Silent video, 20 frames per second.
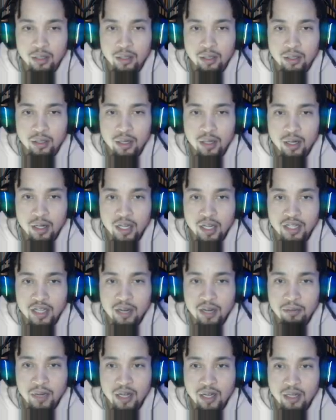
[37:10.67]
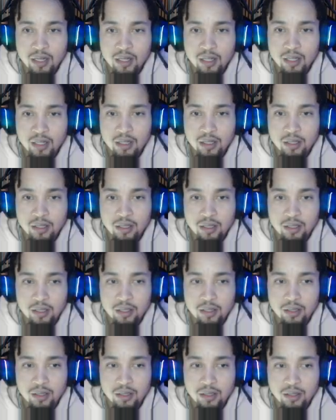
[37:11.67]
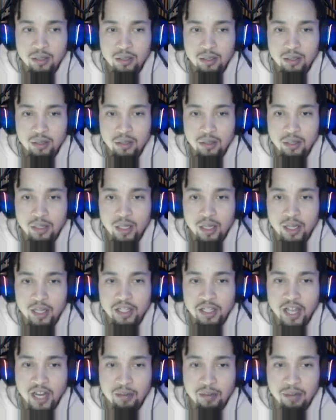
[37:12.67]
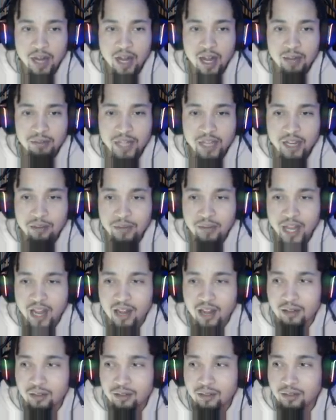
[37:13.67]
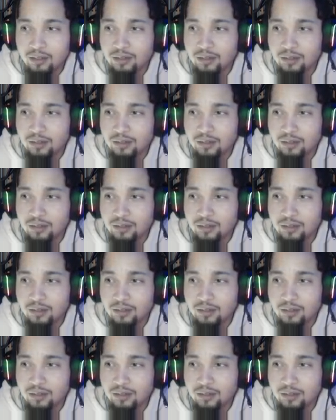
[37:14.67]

No, that's not my. Uh... He's got a bomb. He's got a bomb. He's got a bomb. Take him down. Oh.